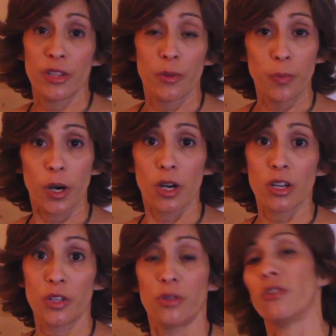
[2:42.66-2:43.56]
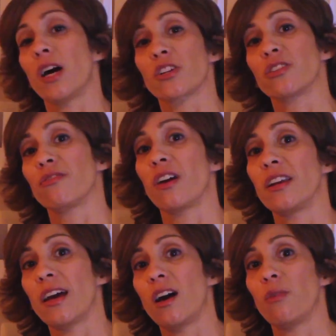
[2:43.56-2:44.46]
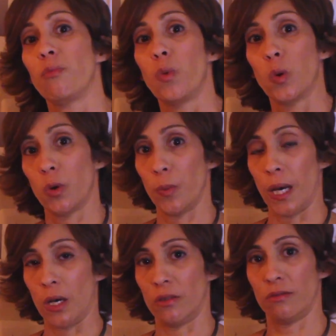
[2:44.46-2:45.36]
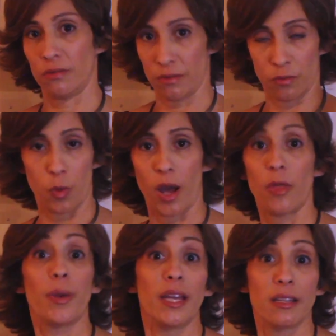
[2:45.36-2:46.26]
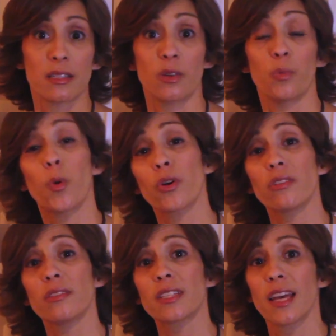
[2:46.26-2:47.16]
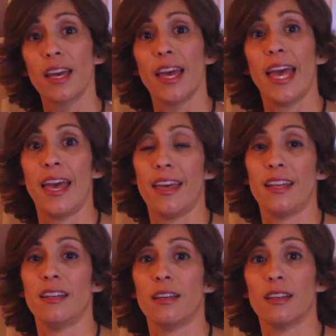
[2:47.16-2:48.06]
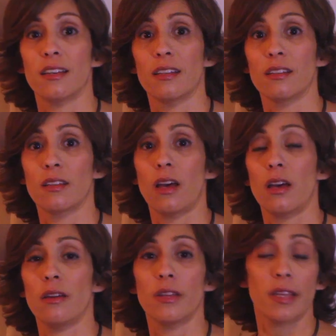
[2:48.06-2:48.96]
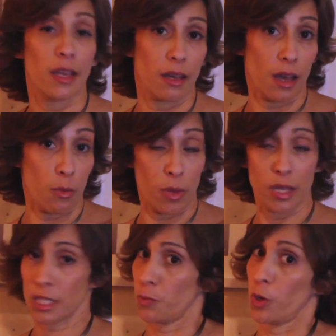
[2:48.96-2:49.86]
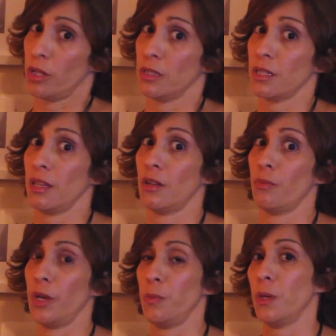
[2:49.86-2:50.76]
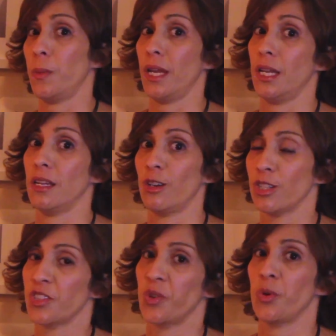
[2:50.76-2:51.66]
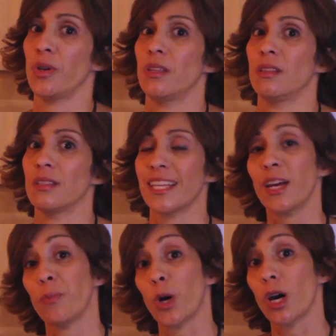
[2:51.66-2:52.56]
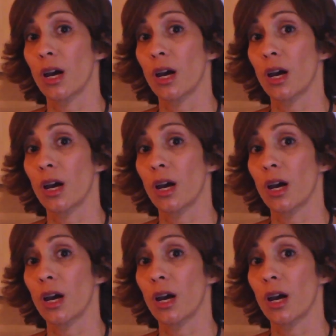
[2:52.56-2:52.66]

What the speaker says: the book, you'll actually find out more about why the painting is so important, and I might spoil and say there might be a painting also in the second book.